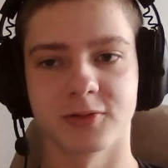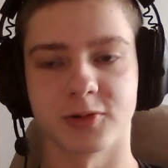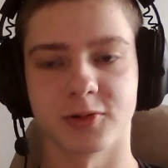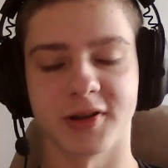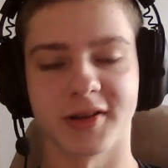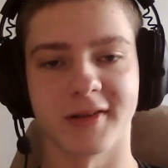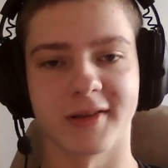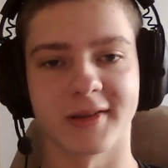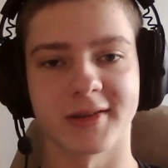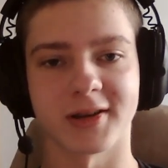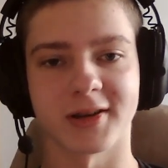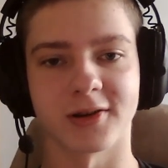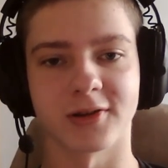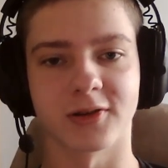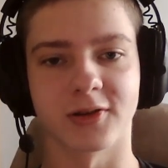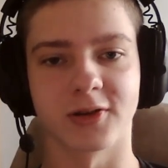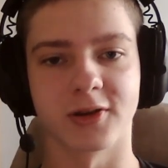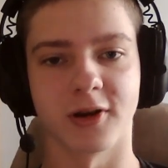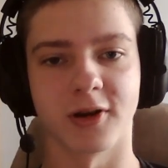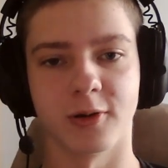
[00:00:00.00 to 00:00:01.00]
once you
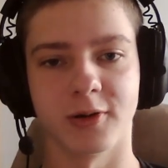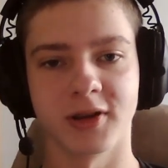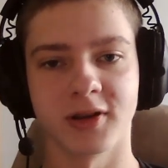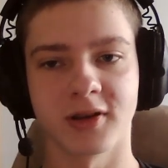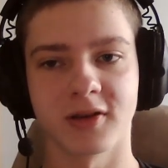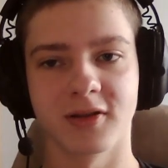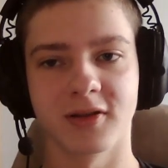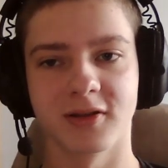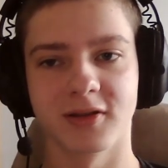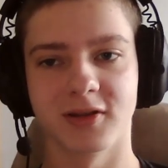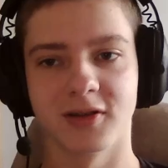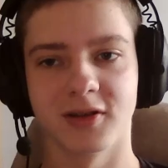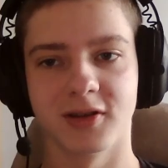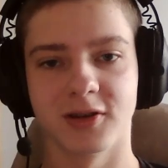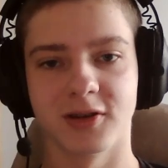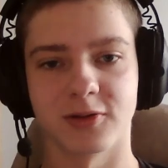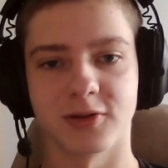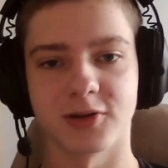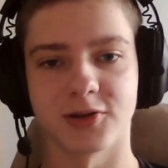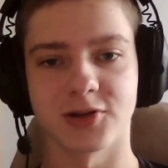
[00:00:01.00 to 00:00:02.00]
start going to
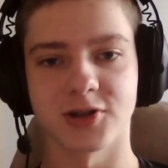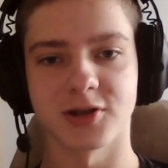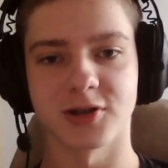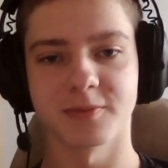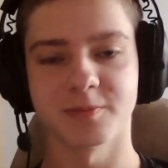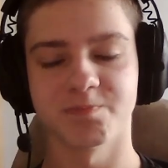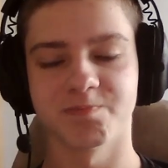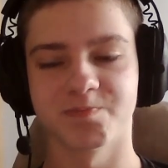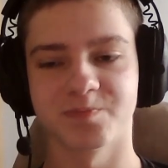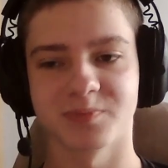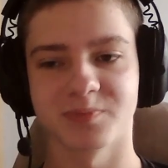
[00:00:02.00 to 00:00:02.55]
the gym,